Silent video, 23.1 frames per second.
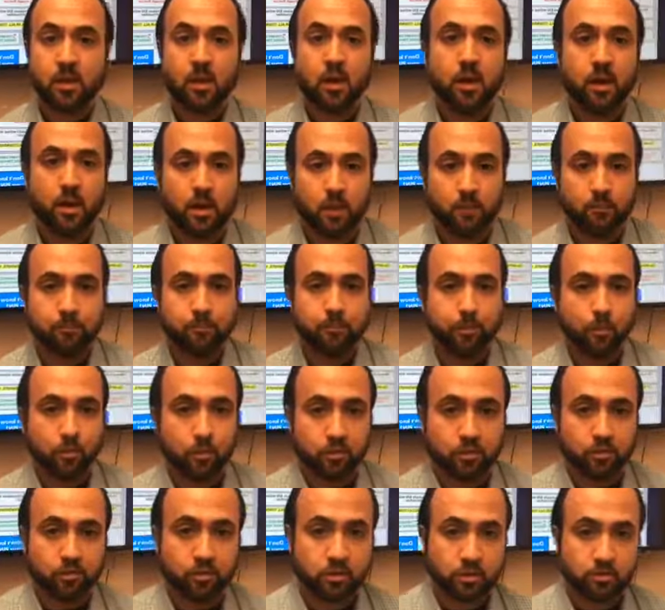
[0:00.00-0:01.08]
um,
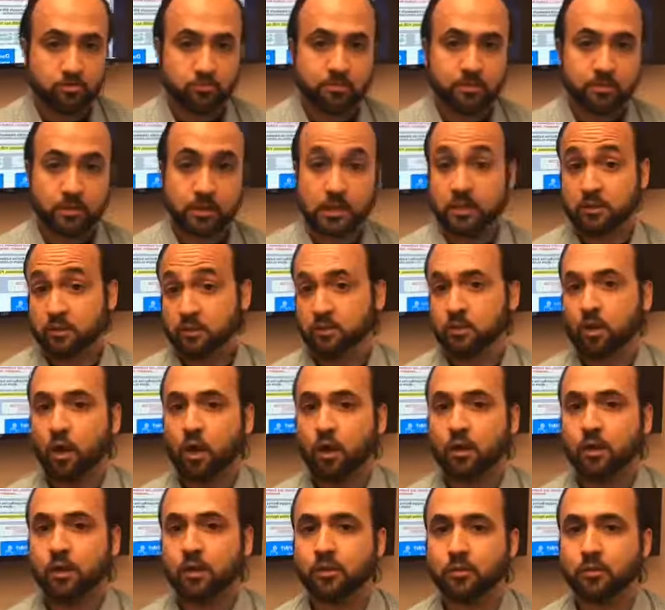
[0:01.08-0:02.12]
which hits us hard.